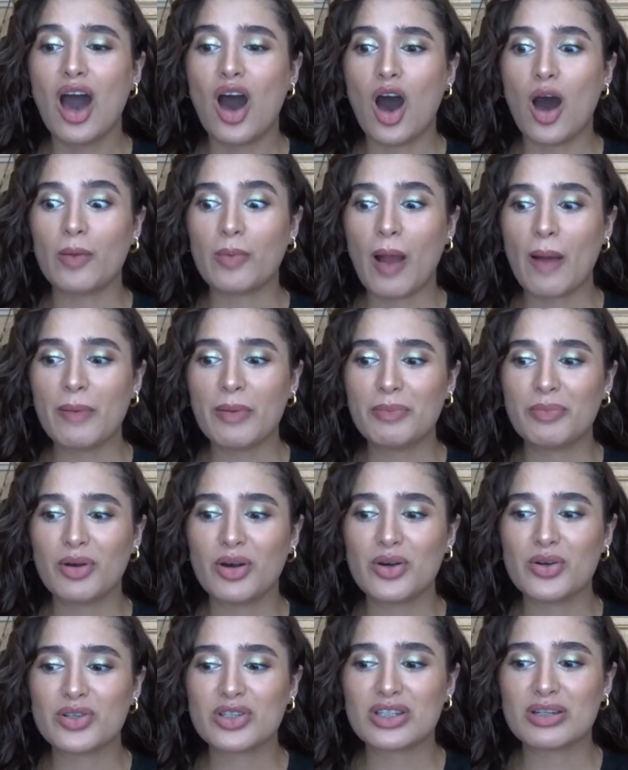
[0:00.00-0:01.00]
I'll probably
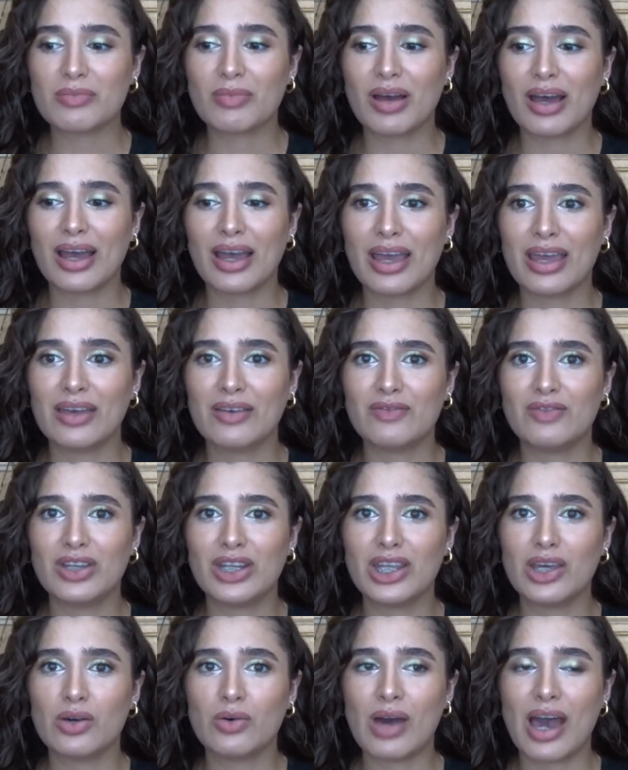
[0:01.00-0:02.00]
post my
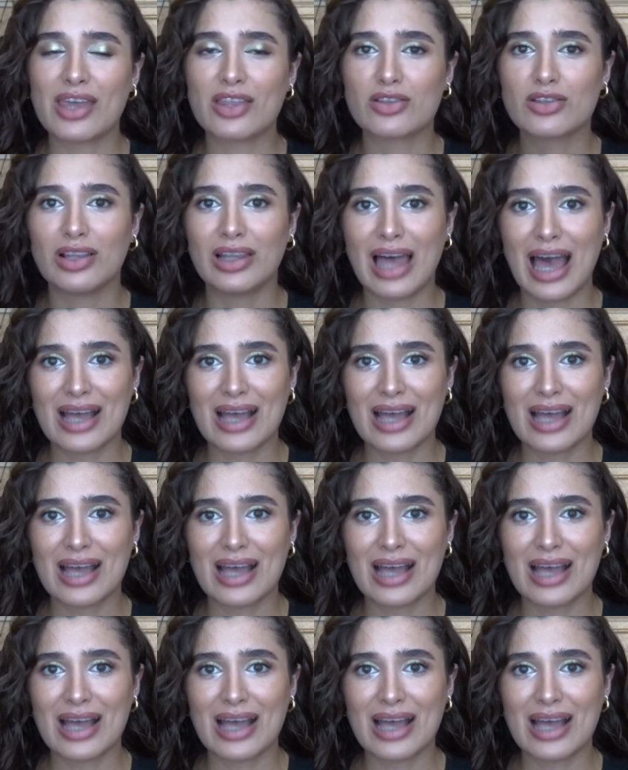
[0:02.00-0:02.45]
video either the